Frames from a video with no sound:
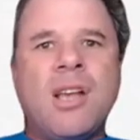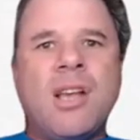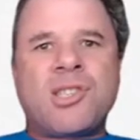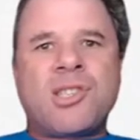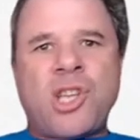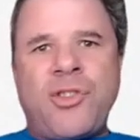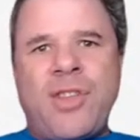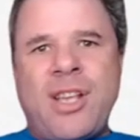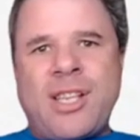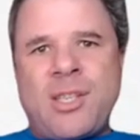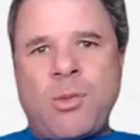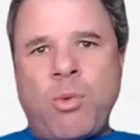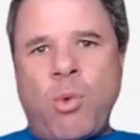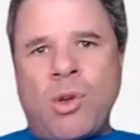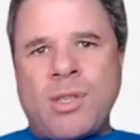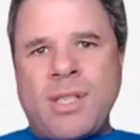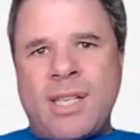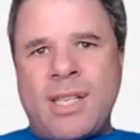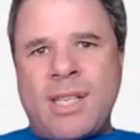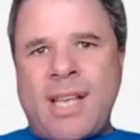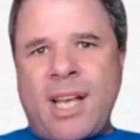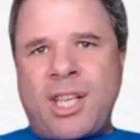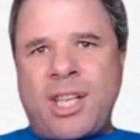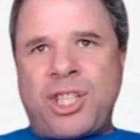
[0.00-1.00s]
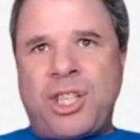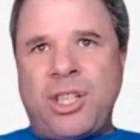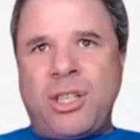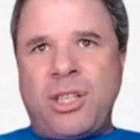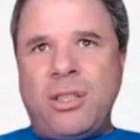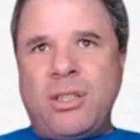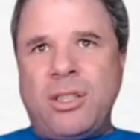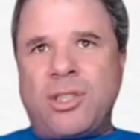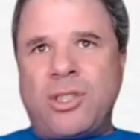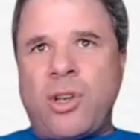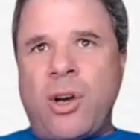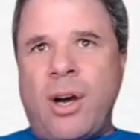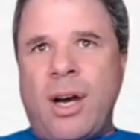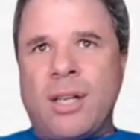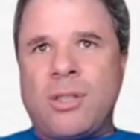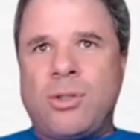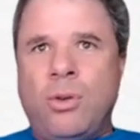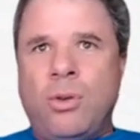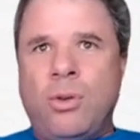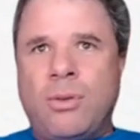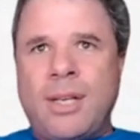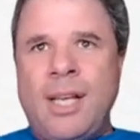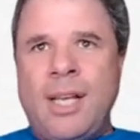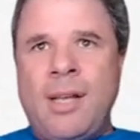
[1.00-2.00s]
So this was a section
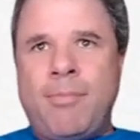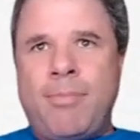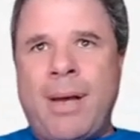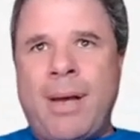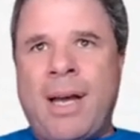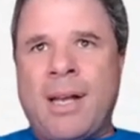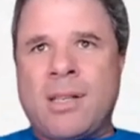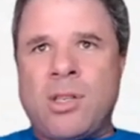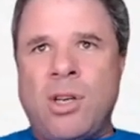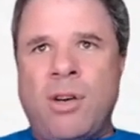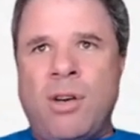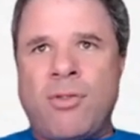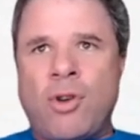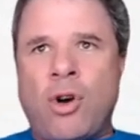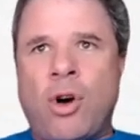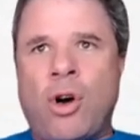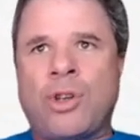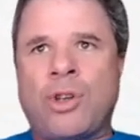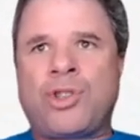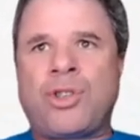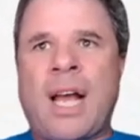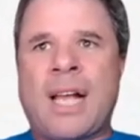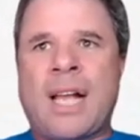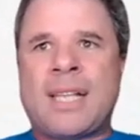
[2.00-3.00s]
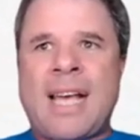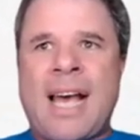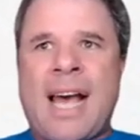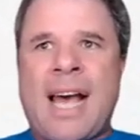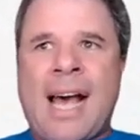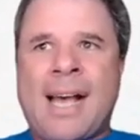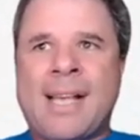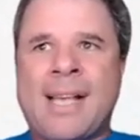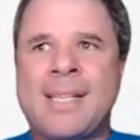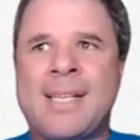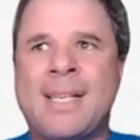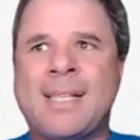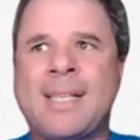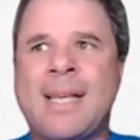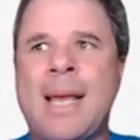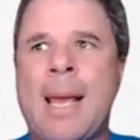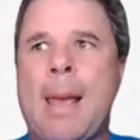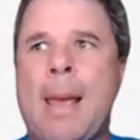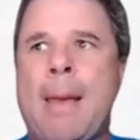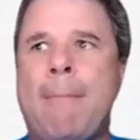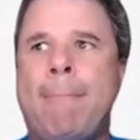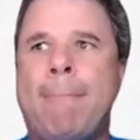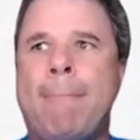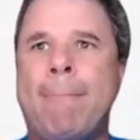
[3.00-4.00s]
titled Impact of Contract Asset
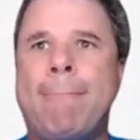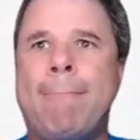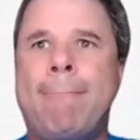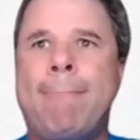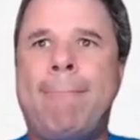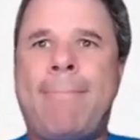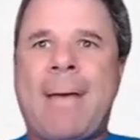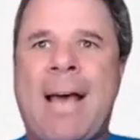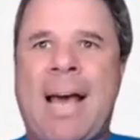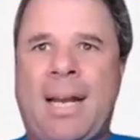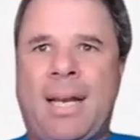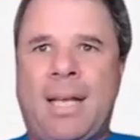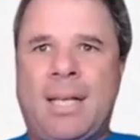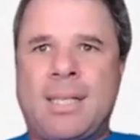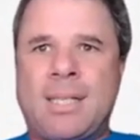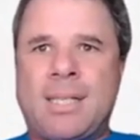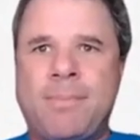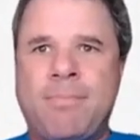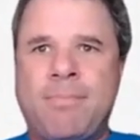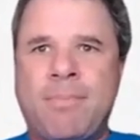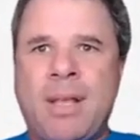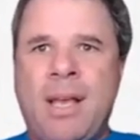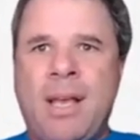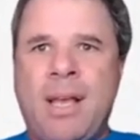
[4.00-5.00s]
Balance.